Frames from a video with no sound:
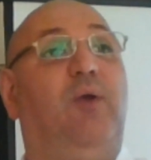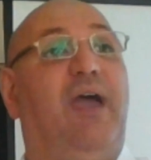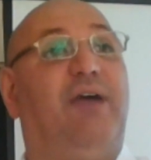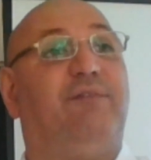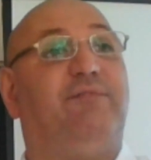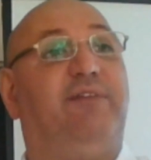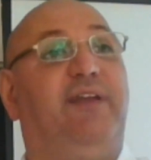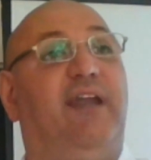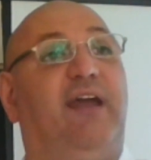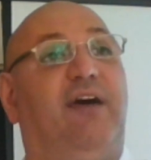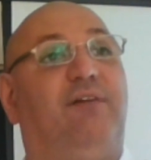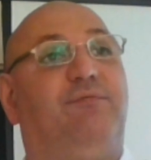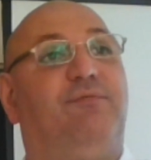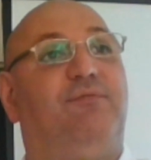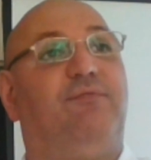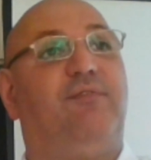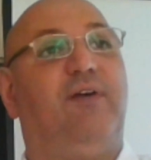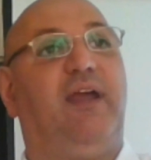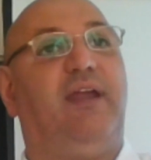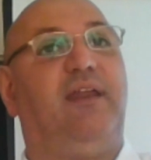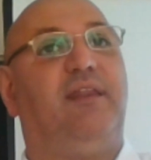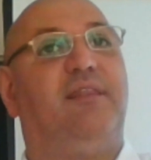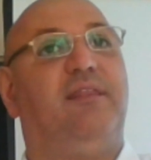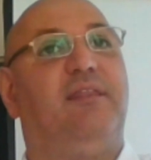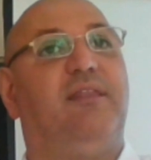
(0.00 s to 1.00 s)
you have enough
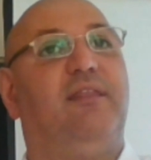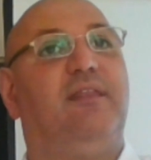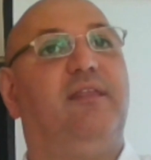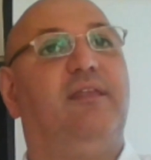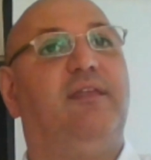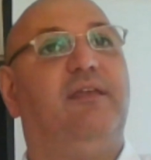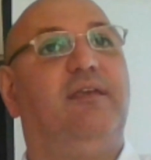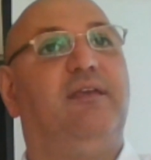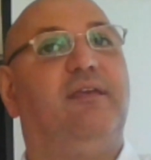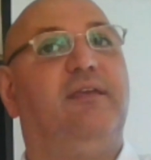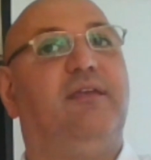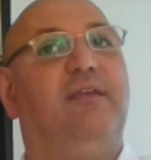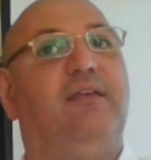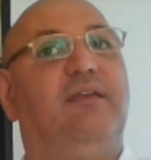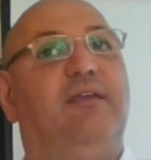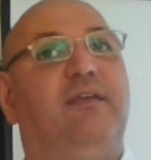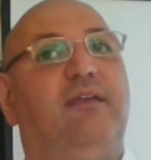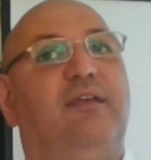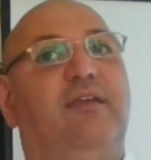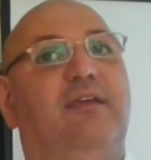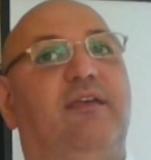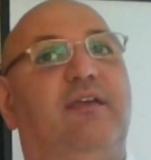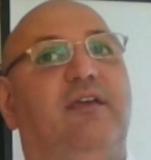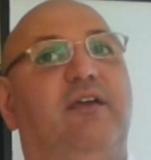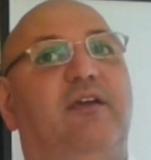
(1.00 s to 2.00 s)
faith.
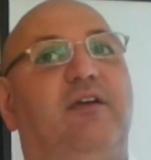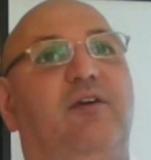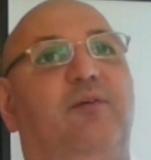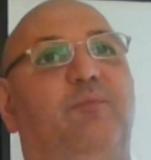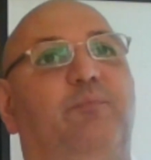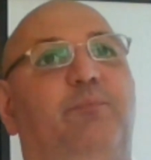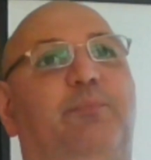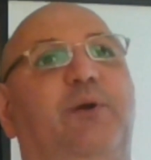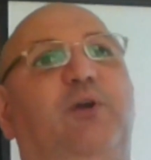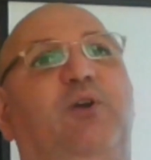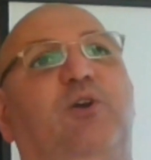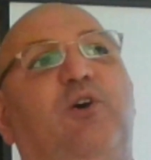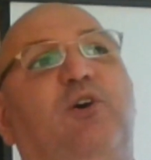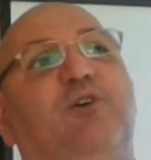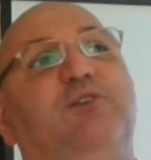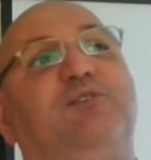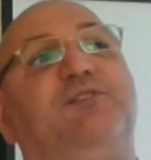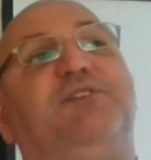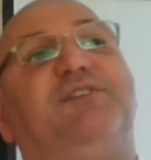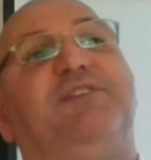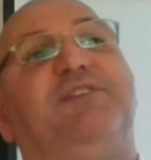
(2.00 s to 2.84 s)
But God